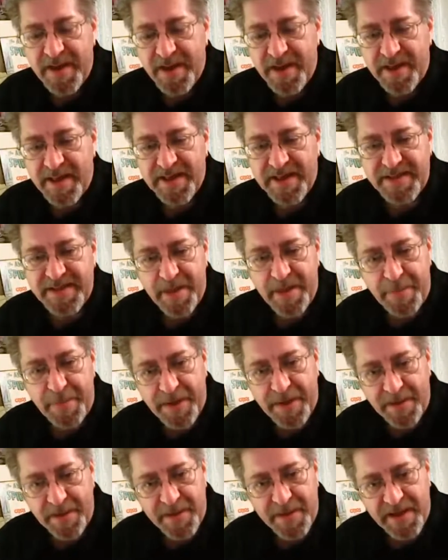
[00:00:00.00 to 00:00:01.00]
Like I said,
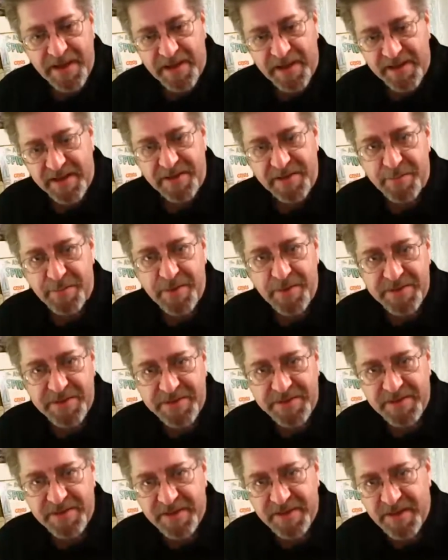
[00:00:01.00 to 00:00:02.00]
I collect the
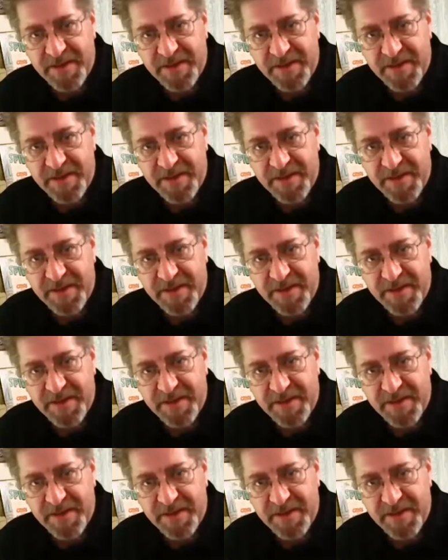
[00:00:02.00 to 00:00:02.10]
books